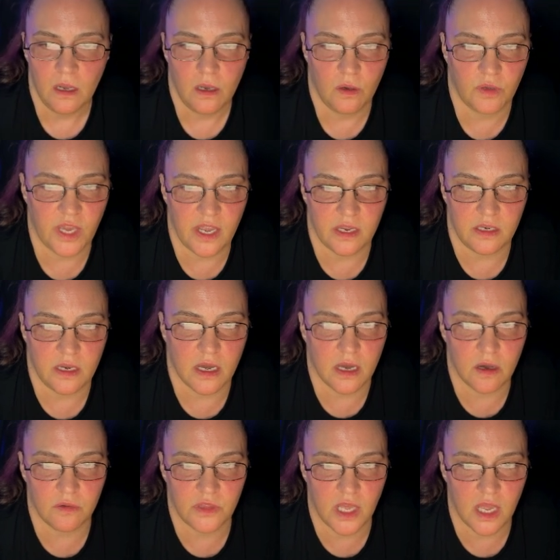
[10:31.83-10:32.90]
Okay,
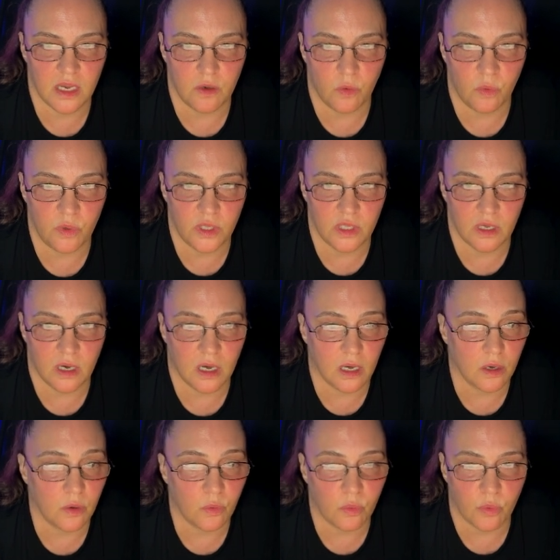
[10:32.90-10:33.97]
now that we
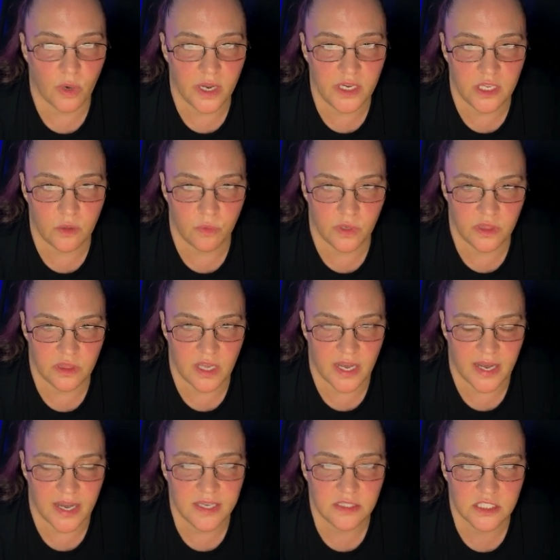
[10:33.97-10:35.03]
are ready with
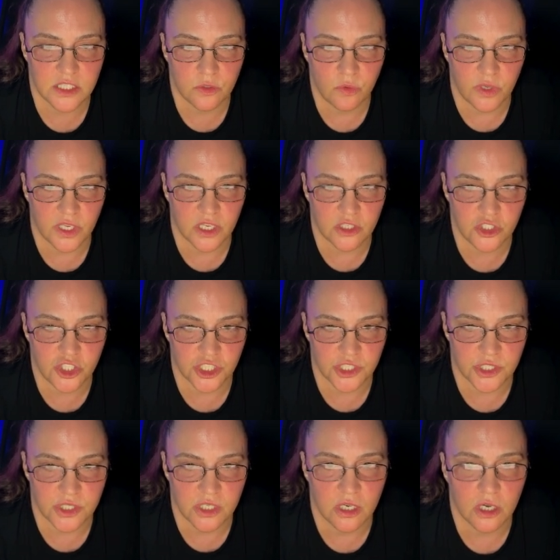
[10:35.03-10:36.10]
that, we can
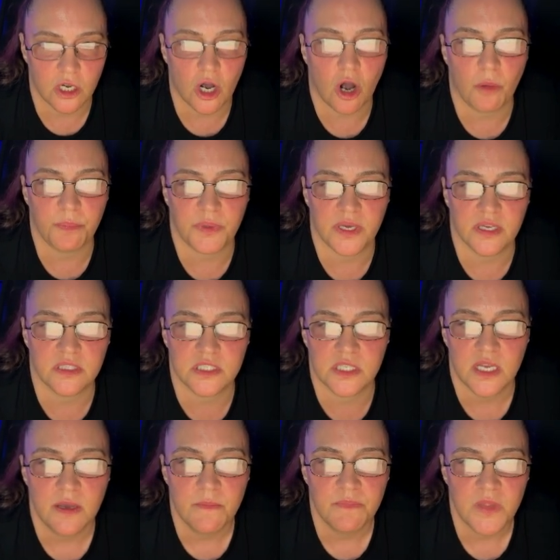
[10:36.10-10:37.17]
just copy it
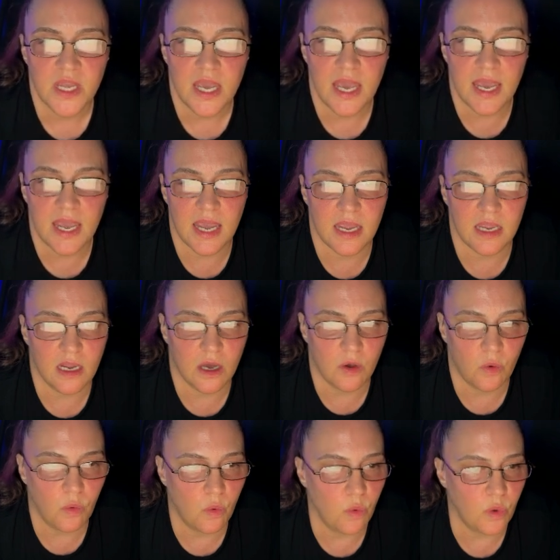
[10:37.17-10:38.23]
and
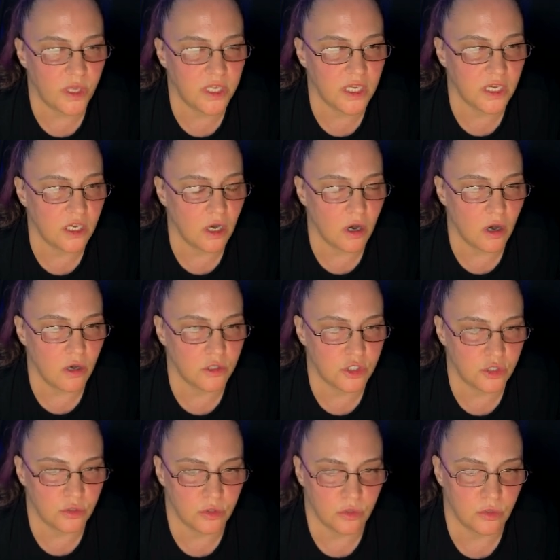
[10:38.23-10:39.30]
we can go
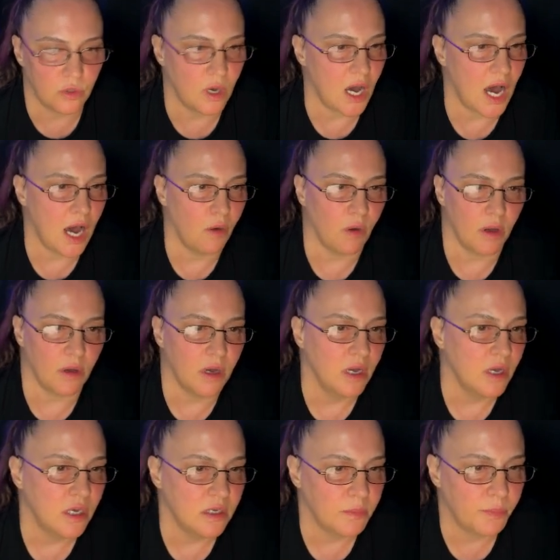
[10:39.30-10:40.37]
to our
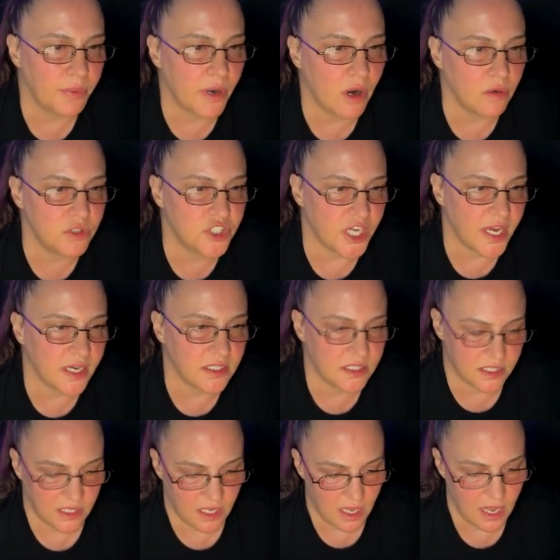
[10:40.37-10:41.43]

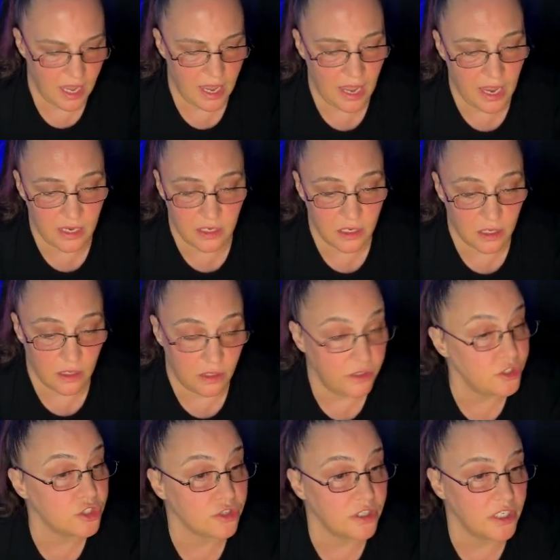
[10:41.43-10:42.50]
project and
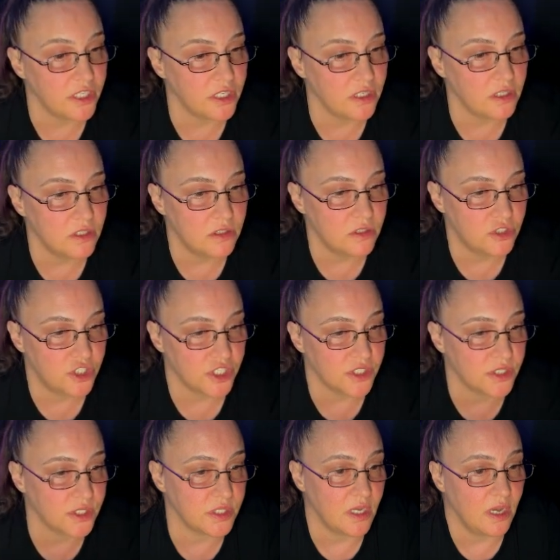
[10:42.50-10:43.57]
literally
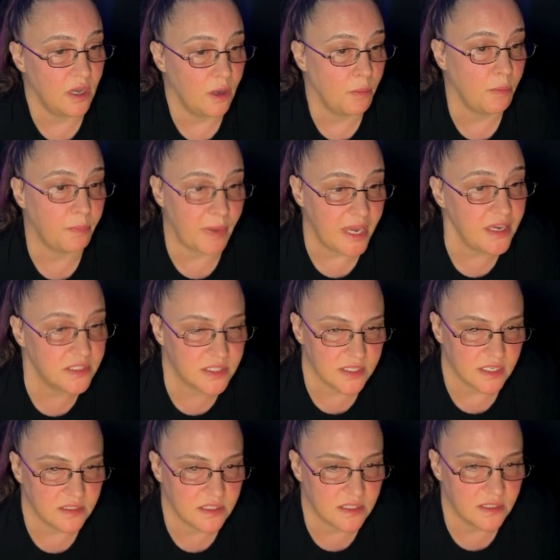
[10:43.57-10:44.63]
just paste
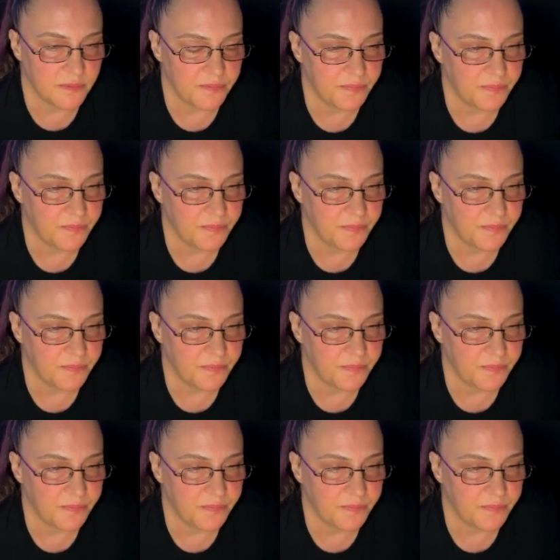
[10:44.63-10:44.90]
it.